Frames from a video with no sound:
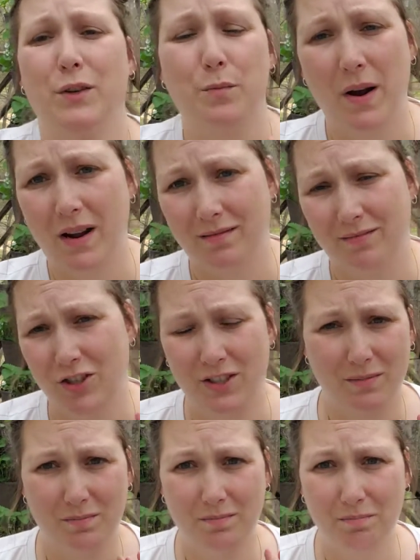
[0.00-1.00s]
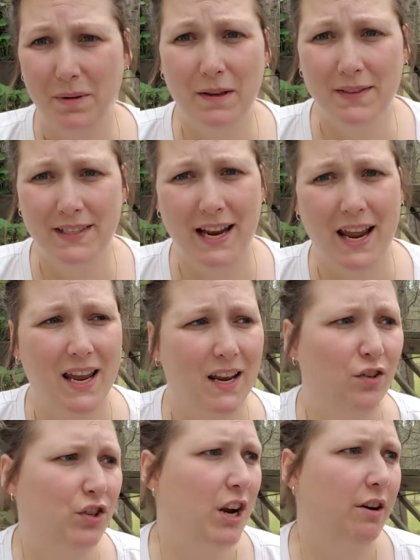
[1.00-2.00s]
You bought just beefsteak
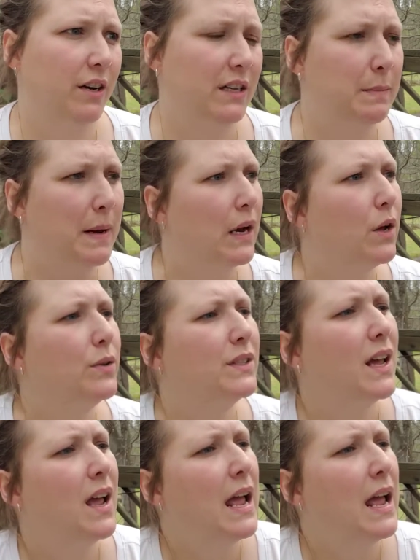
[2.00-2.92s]
and cherry tomatoes.